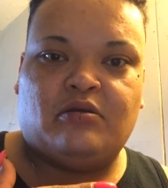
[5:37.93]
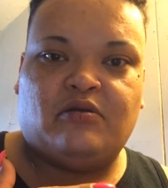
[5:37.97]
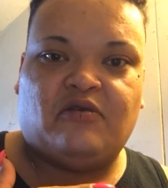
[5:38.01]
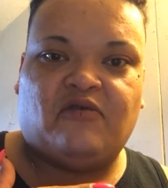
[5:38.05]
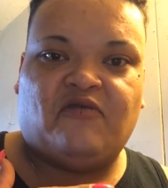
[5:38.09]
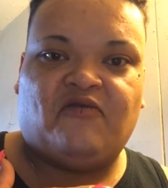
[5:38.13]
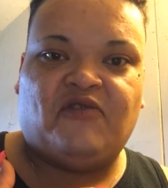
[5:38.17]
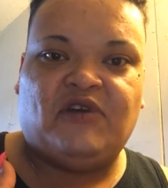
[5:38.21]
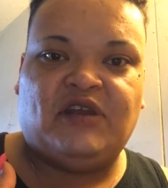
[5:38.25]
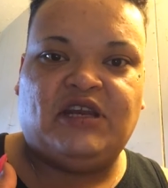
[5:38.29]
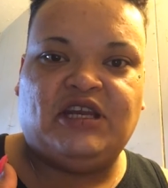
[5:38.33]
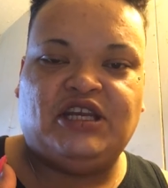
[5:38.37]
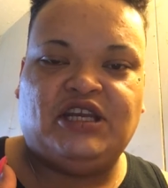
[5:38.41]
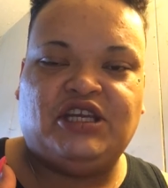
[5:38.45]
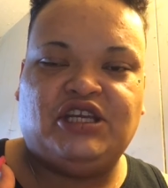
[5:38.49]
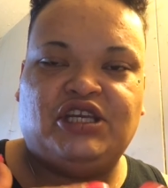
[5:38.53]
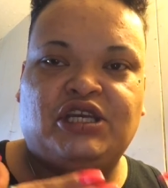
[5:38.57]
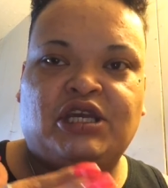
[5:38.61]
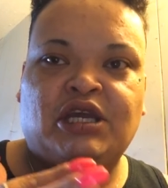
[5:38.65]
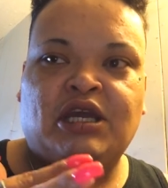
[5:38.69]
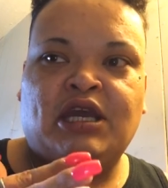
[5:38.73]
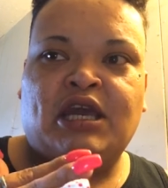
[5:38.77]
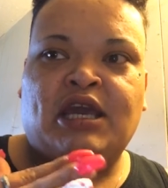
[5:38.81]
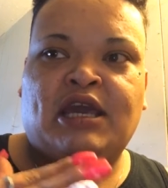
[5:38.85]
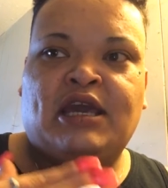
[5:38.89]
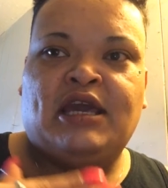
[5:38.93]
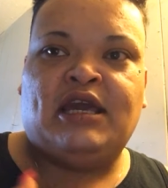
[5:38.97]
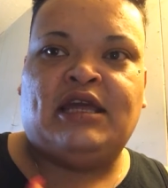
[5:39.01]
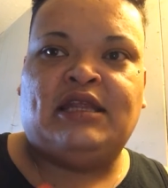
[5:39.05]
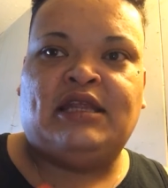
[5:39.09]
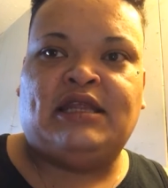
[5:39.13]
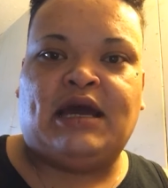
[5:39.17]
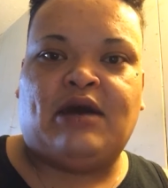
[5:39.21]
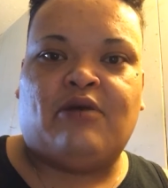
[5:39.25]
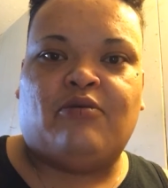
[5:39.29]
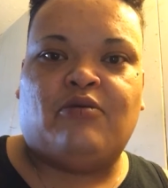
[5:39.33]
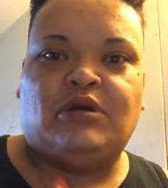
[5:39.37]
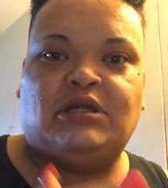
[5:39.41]
finish, and
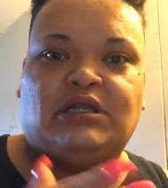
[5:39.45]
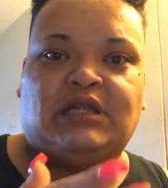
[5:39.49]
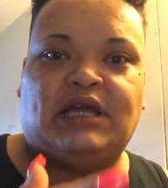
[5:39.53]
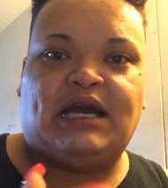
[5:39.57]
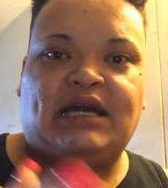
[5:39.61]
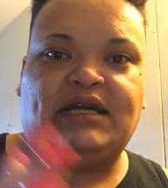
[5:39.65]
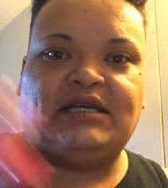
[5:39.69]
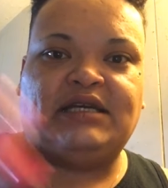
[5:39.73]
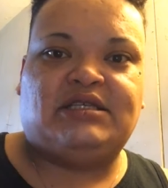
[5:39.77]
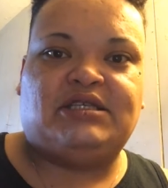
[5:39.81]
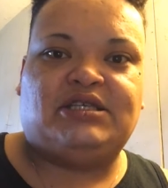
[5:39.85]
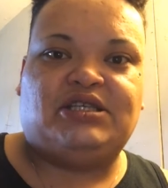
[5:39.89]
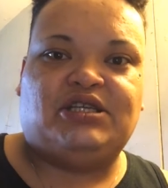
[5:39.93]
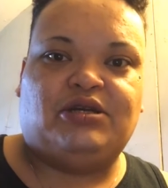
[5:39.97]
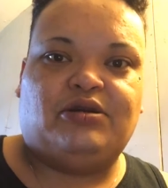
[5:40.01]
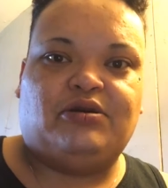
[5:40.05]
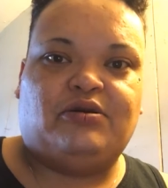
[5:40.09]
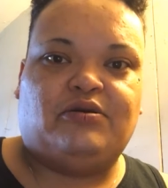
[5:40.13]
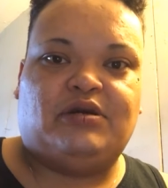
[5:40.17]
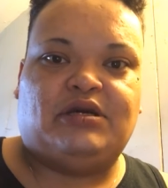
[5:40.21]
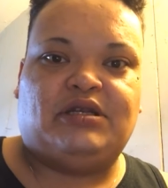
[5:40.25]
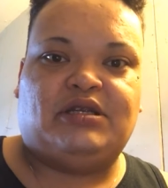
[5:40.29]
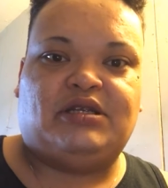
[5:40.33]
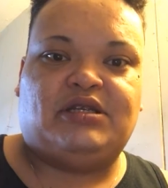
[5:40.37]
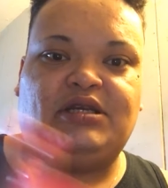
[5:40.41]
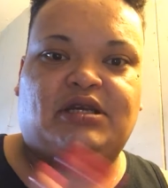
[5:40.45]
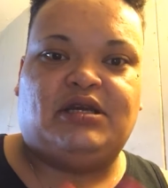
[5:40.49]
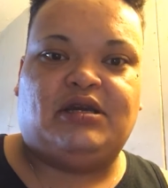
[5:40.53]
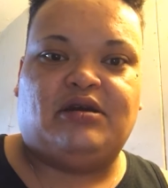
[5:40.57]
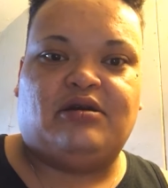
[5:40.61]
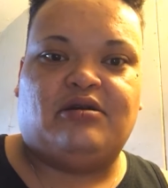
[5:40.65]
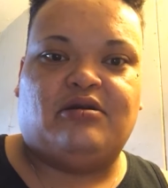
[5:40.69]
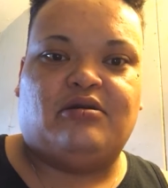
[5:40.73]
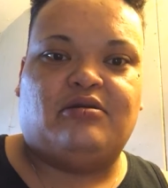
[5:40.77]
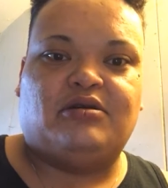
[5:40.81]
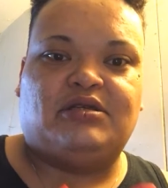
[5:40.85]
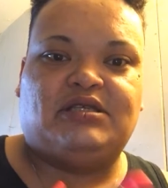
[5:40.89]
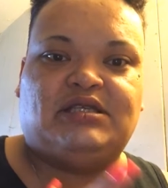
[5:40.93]
that will last you
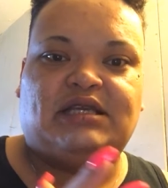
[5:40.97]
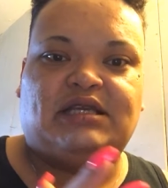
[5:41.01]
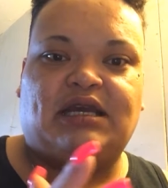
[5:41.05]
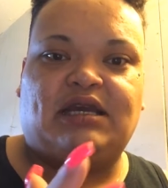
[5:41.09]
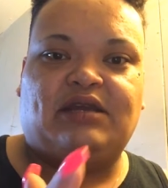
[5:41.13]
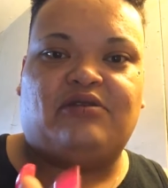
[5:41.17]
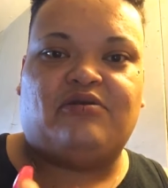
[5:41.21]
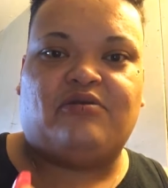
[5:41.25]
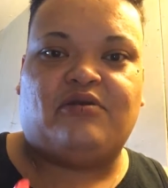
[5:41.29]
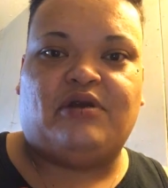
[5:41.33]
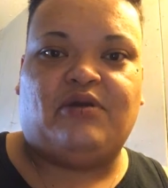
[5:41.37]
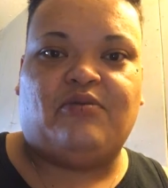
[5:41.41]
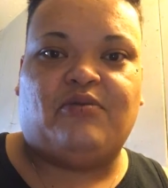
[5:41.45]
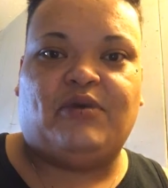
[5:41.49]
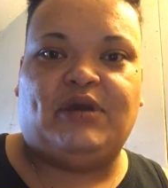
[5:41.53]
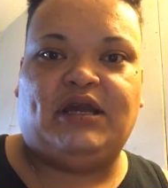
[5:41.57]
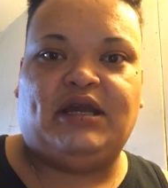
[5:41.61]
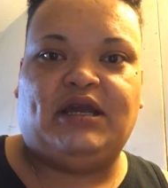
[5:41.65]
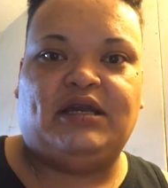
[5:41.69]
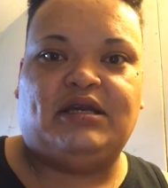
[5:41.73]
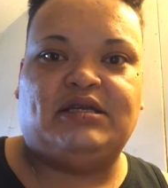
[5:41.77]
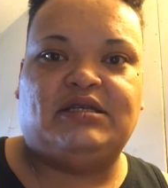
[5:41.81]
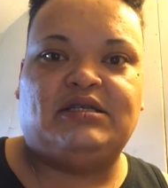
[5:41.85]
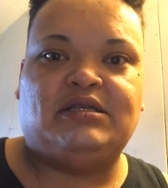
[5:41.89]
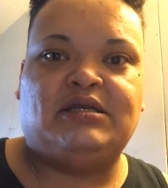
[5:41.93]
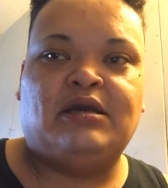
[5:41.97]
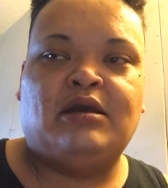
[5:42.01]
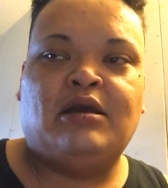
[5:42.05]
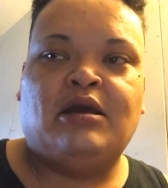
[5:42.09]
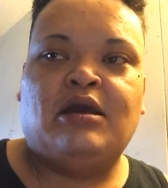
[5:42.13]
until, say, three weeks.